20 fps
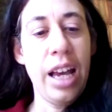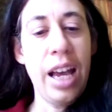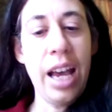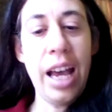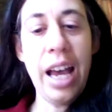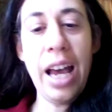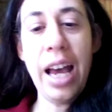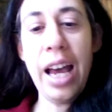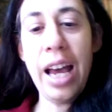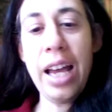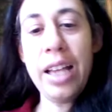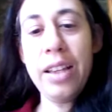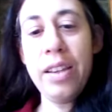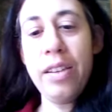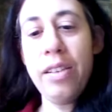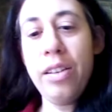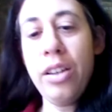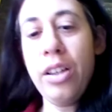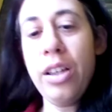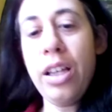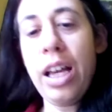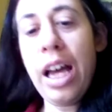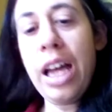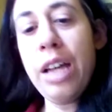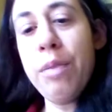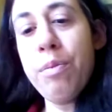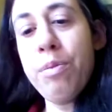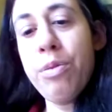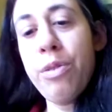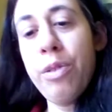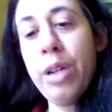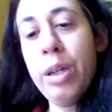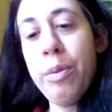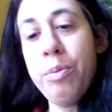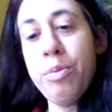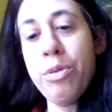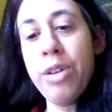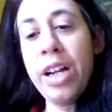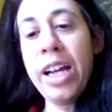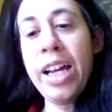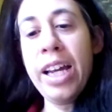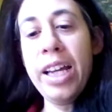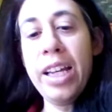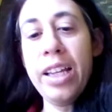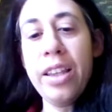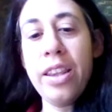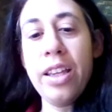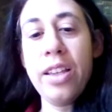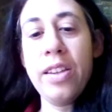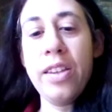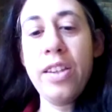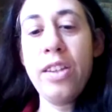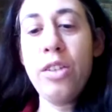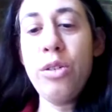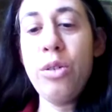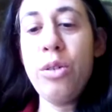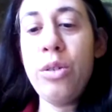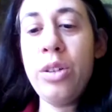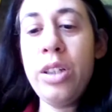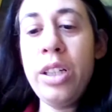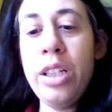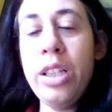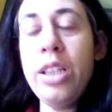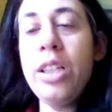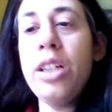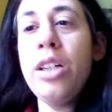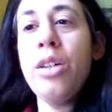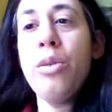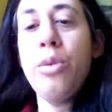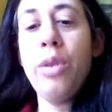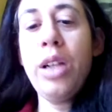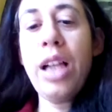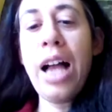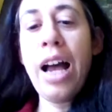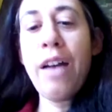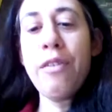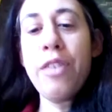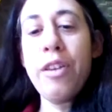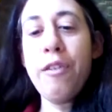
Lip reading: And I pray that soon we'll have the